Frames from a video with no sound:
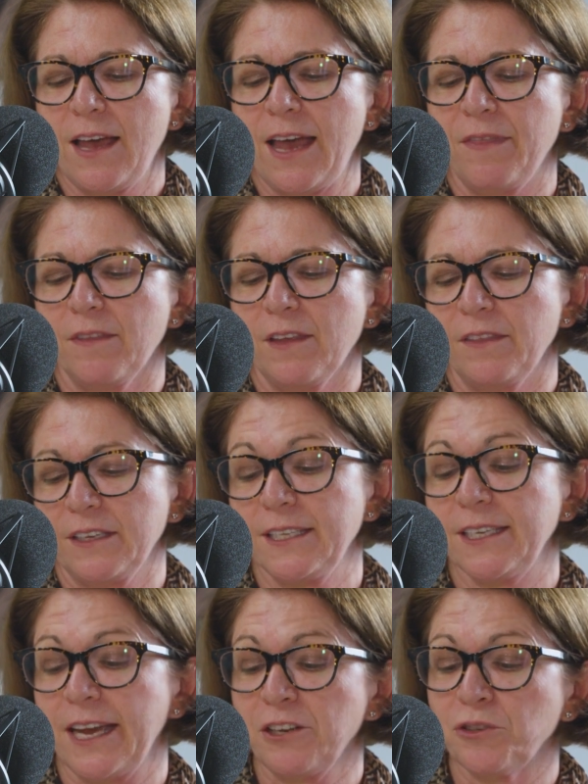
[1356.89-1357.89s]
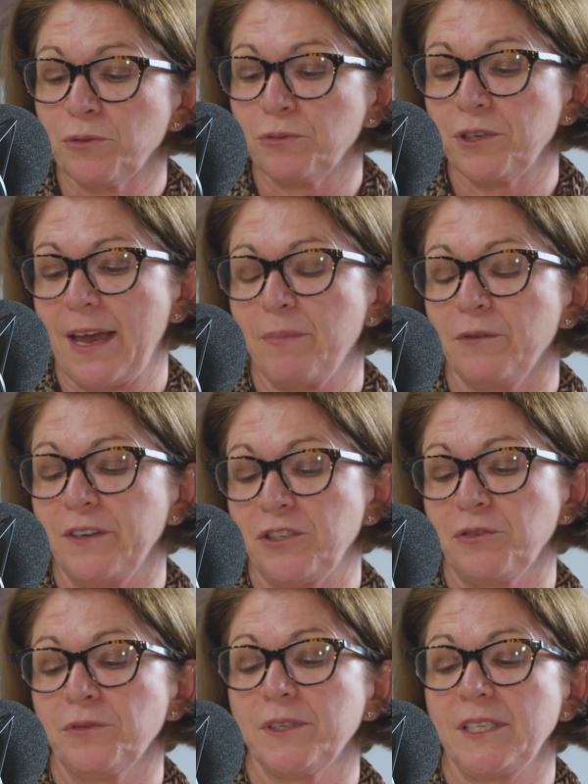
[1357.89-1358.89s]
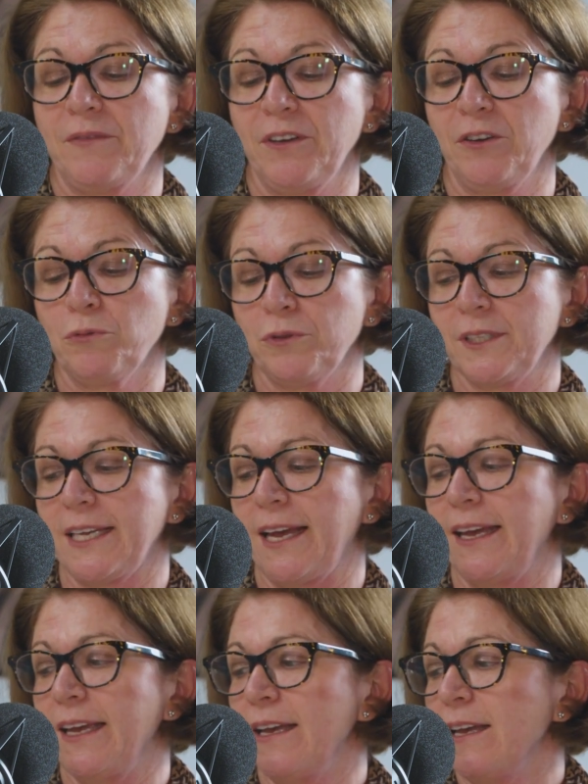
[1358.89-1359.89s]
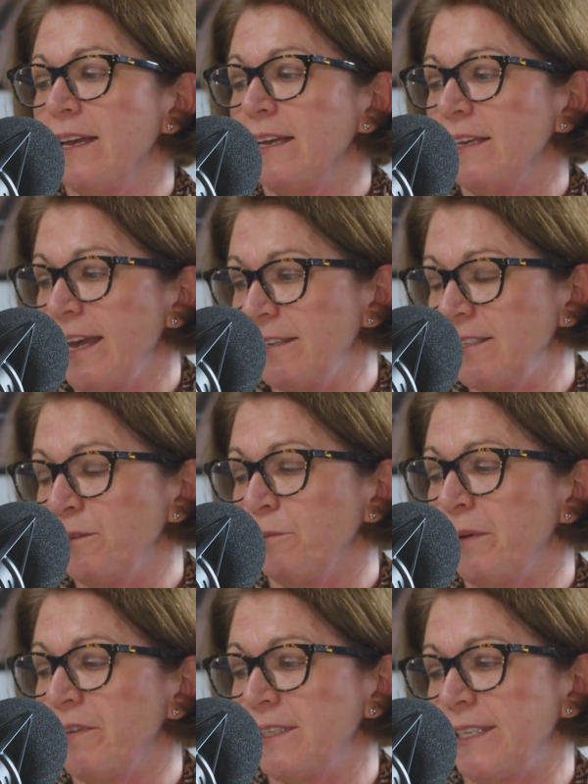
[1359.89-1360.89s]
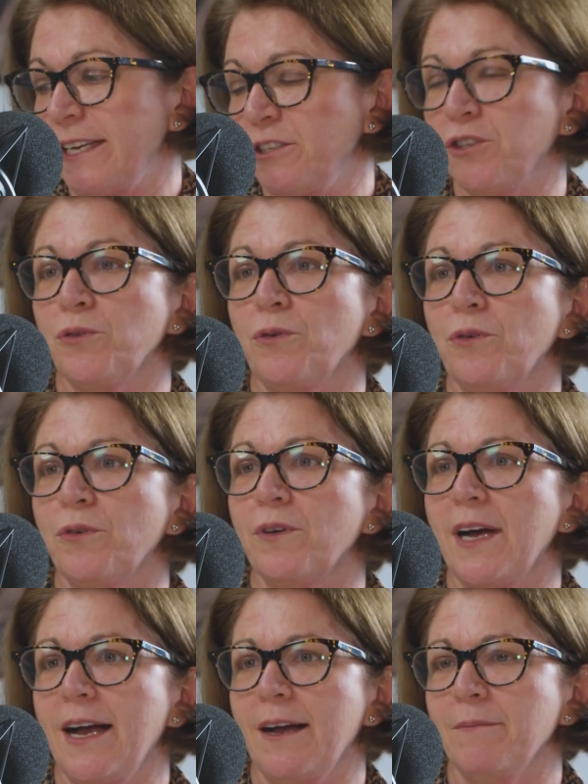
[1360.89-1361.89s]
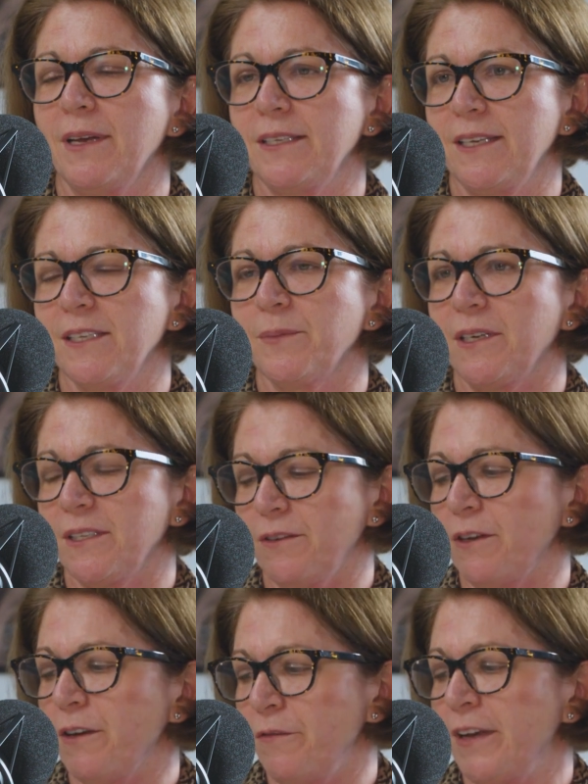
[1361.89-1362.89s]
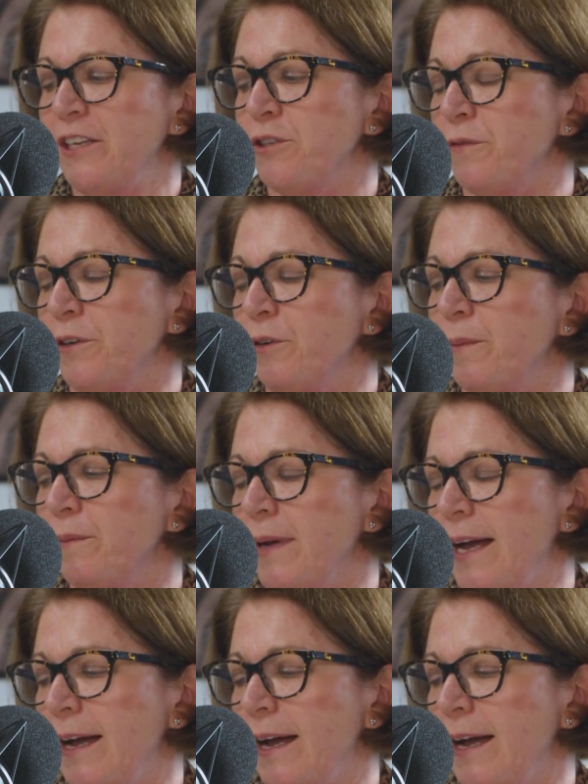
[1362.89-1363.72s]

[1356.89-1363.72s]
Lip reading: and the schedule to that provisional certificate will say, yes, we've assessed your assessment as a feature film